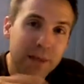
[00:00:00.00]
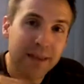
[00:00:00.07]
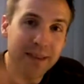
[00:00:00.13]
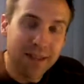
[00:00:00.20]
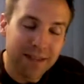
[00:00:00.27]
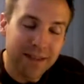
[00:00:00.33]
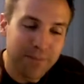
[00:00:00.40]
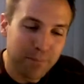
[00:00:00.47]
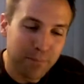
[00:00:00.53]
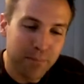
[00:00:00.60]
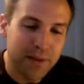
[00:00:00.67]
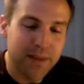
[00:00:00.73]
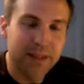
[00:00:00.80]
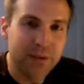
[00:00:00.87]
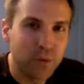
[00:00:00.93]
but the
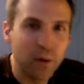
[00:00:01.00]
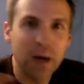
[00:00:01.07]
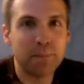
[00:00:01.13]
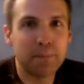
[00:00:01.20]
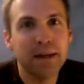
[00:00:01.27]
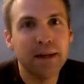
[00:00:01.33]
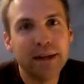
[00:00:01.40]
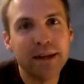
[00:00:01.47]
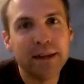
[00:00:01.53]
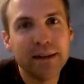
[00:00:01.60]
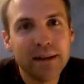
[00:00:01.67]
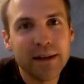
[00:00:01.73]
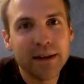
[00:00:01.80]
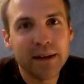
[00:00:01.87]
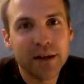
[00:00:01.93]
grepping and
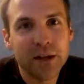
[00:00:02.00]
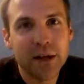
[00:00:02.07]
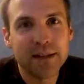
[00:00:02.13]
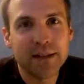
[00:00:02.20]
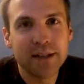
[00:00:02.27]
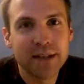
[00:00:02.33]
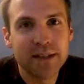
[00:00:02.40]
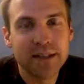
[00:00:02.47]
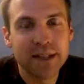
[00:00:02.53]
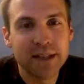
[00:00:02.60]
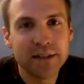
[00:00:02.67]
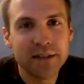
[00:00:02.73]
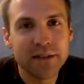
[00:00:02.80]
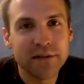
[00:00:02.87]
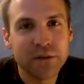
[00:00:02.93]
the context
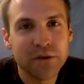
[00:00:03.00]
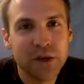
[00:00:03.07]
sensitive